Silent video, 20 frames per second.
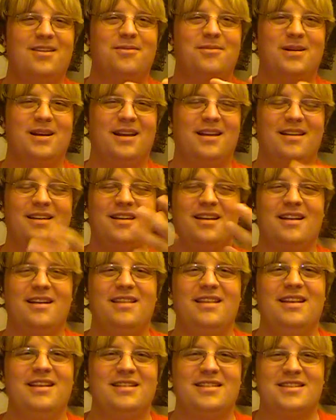but
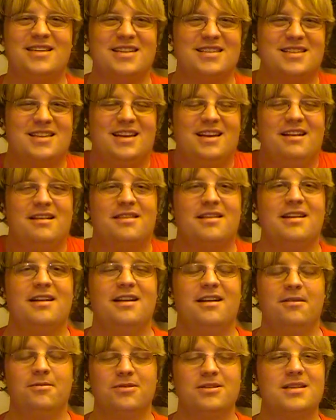
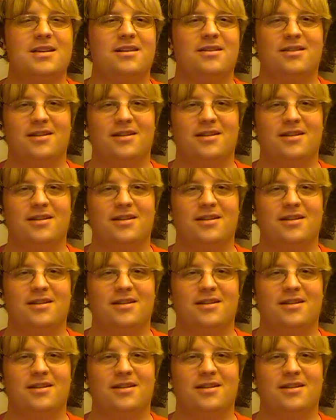it wasn't a